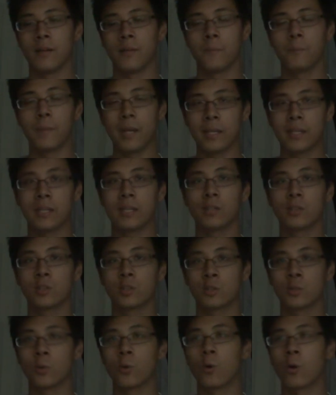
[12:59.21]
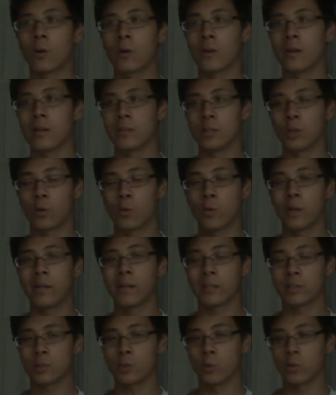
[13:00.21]
making sure the
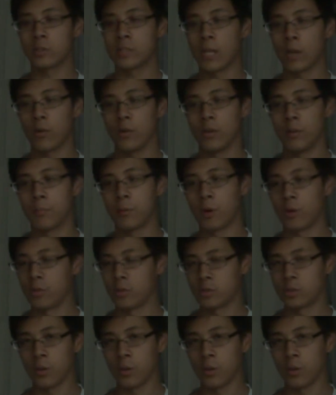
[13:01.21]
critics don't tear it apart.